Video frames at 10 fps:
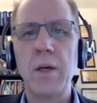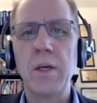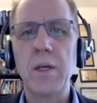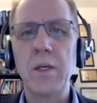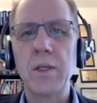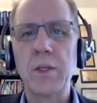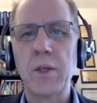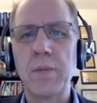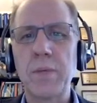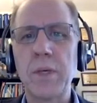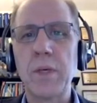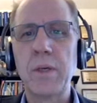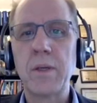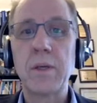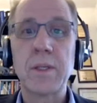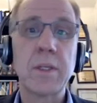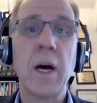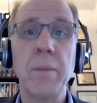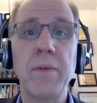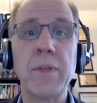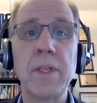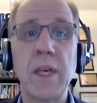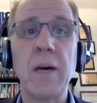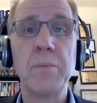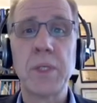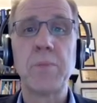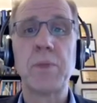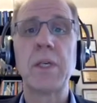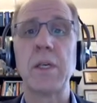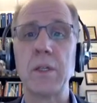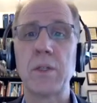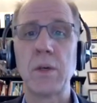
is going to be the sum of these m sub t.